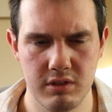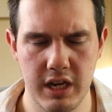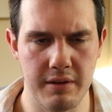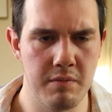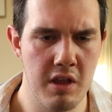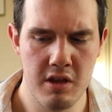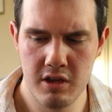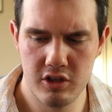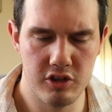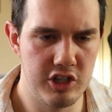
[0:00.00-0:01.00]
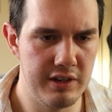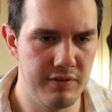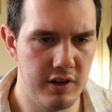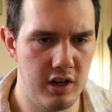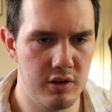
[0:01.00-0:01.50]
Yeah, the G
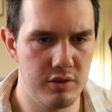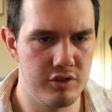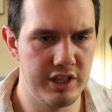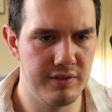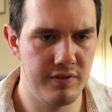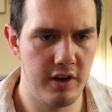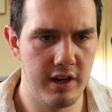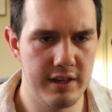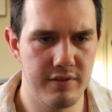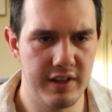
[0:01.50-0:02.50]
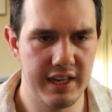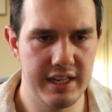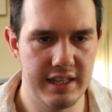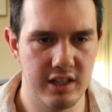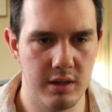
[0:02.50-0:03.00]
file, the G5.
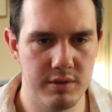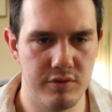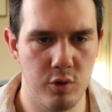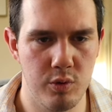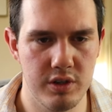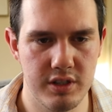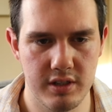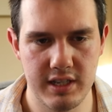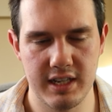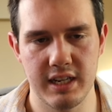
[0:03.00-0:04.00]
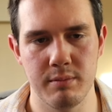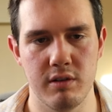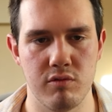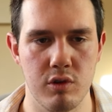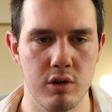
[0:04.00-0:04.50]
He then comes forward, attacking my
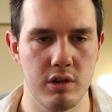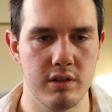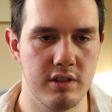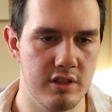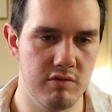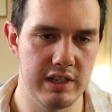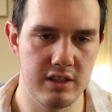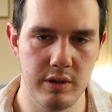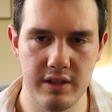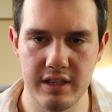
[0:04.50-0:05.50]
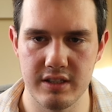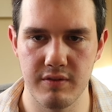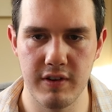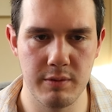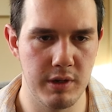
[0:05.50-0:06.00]
rook. Doesn't really do anything. It's
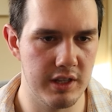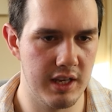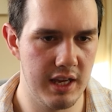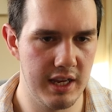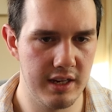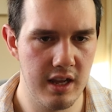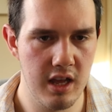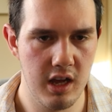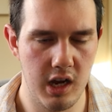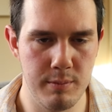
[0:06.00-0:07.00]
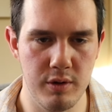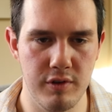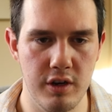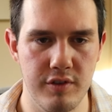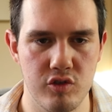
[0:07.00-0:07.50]
defended by the king. I move
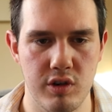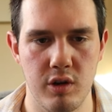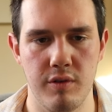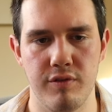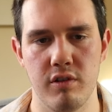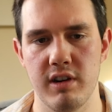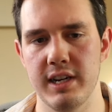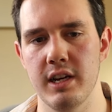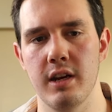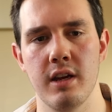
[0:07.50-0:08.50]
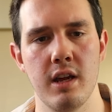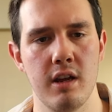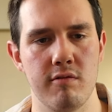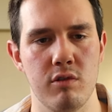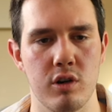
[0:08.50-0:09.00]
over, trying to offer a
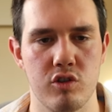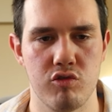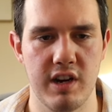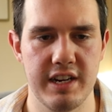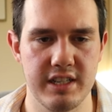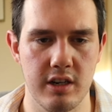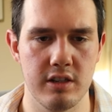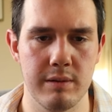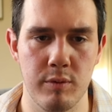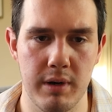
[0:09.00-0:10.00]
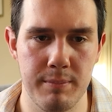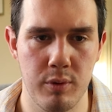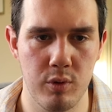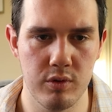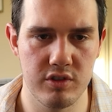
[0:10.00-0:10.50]
rook trade and undouble my
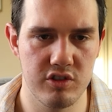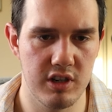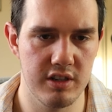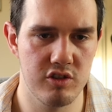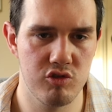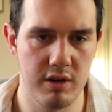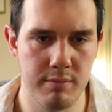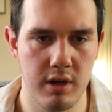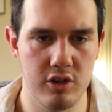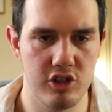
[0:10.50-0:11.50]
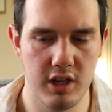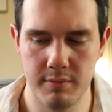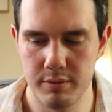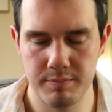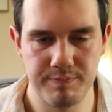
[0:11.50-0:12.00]
pawn, starting to try and march up.